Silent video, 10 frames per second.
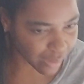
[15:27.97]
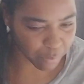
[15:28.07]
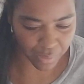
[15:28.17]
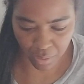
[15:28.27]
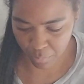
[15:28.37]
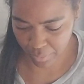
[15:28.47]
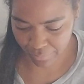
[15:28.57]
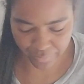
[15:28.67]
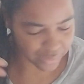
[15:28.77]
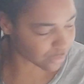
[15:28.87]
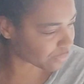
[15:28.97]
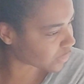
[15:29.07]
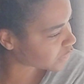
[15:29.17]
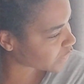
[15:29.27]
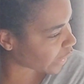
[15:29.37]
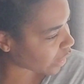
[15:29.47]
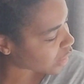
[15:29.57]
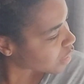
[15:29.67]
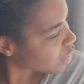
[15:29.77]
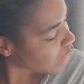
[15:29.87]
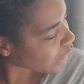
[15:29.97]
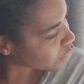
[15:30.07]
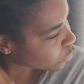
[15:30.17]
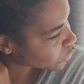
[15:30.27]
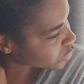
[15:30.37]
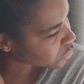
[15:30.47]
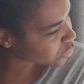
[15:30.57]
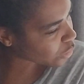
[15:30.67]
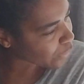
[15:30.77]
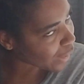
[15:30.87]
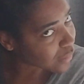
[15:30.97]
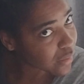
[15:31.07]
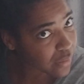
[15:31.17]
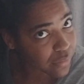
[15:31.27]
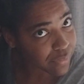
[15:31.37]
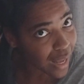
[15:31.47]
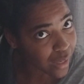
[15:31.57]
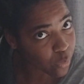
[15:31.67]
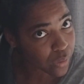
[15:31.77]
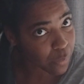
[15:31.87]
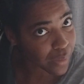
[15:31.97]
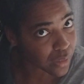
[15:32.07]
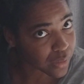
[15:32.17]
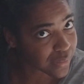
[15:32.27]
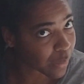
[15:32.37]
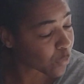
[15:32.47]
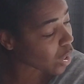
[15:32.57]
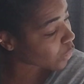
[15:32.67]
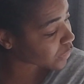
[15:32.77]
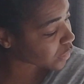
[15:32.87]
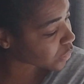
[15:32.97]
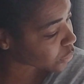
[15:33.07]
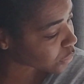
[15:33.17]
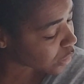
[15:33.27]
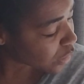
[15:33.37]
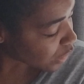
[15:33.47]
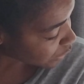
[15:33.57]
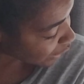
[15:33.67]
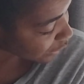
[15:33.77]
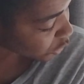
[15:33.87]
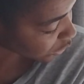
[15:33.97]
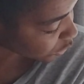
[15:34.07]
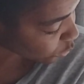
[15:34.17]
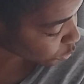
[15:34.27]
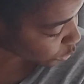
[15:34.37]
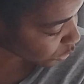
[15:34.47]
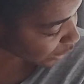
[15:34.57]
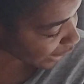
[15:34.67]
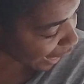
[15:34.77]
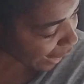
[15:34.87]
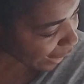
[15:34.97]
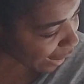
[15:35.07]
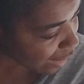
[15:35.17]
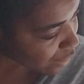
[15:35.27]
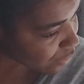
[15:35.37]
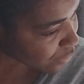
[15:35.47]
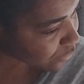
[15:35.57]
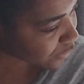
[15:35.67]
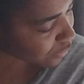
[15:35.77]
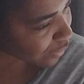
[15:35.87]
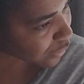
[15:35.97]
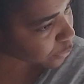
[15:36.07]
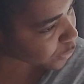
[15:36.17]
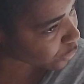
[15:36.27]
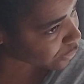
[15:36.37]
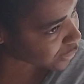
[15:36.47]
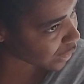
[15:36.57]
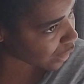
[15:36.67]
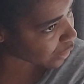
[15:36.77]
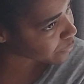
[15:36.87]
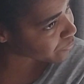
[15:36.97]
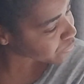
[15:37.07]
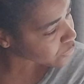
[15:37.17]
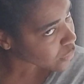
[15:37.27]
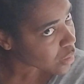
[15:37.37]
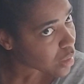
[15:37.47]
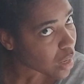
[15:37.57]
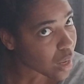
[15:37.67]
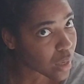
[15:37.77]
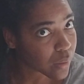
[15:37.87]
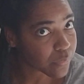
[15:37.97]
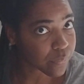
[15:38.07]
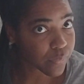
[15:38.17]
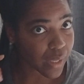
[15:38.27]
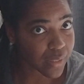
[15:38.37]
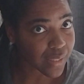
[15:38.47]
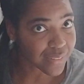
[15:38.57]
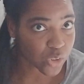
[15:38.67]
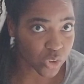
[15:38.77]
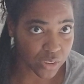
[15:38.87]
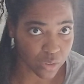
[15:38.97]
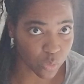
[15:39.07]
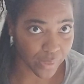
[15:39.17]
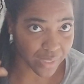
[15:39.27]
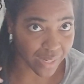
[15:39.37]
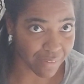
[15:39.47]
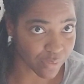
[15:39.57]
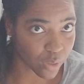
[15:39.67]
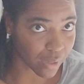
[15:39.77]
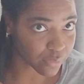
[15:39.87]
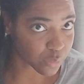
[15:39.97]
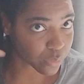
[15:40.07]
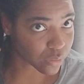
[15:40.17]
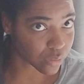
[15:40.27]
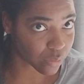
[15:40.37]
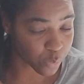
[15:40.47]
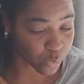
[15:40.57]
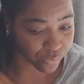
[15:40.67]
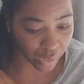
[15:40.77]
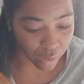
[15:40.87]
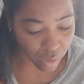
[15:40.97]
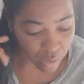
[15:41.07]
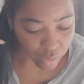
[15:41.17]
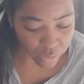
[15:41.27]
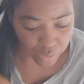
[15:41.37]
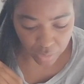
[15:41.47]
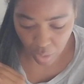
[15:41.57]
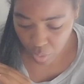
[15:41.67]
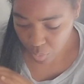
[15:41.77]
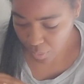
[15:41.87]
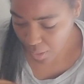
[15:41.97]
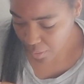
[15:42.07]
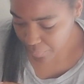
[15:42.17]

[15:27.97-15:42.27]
me up if it's the first date. I don't want you to know where I live. I don't want to be in the same car with you. That's just a rule that I have developed over time. And that's just the way that I feel comfortable moving. So, I